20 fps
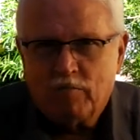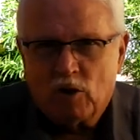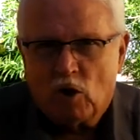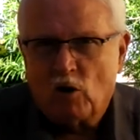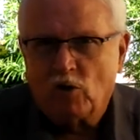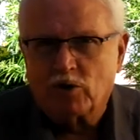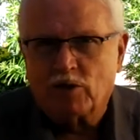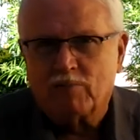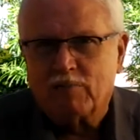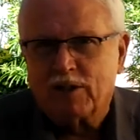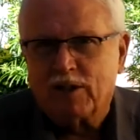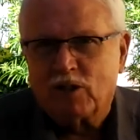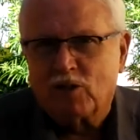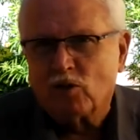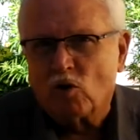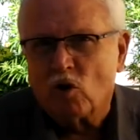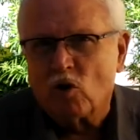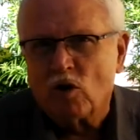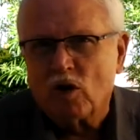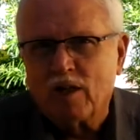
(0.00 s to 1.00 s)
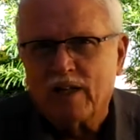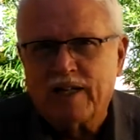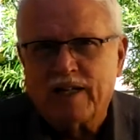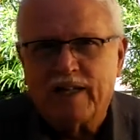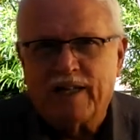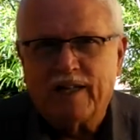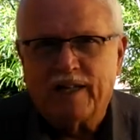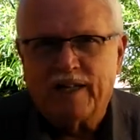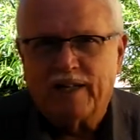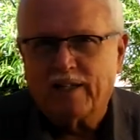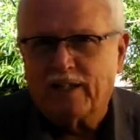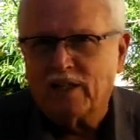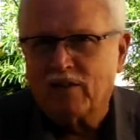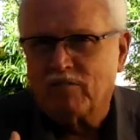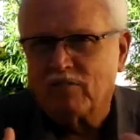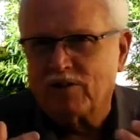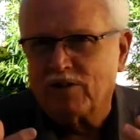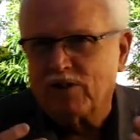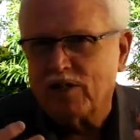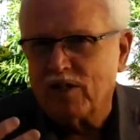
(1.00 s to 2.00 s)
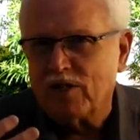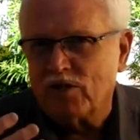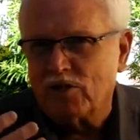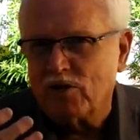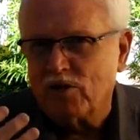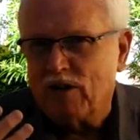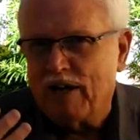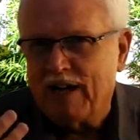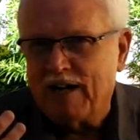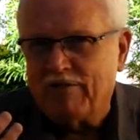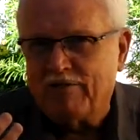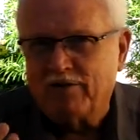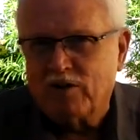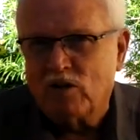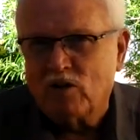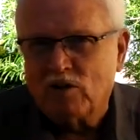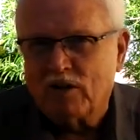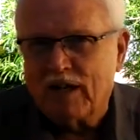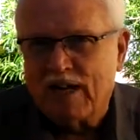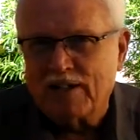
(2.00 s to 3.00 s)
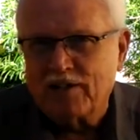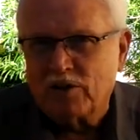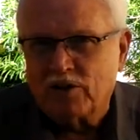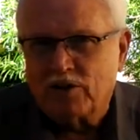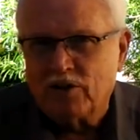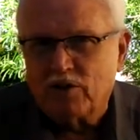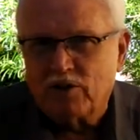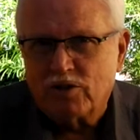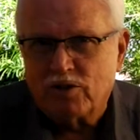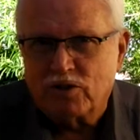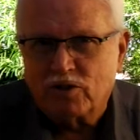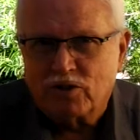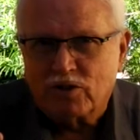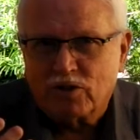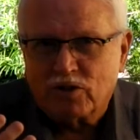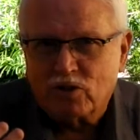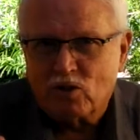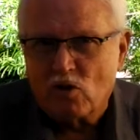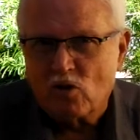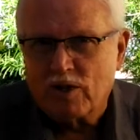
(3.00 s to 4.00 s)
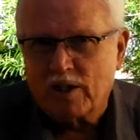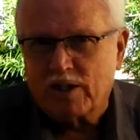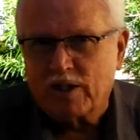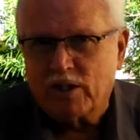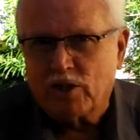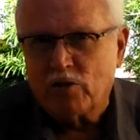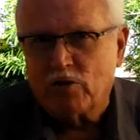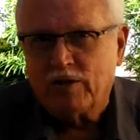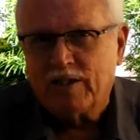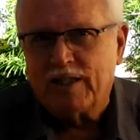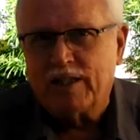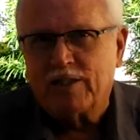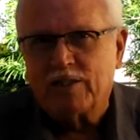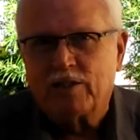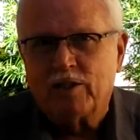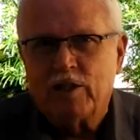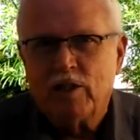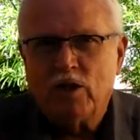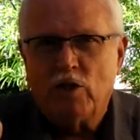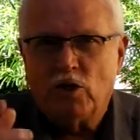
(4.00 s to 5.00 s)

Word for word: ultimate authority, another one says you have no constitutional authority to do this,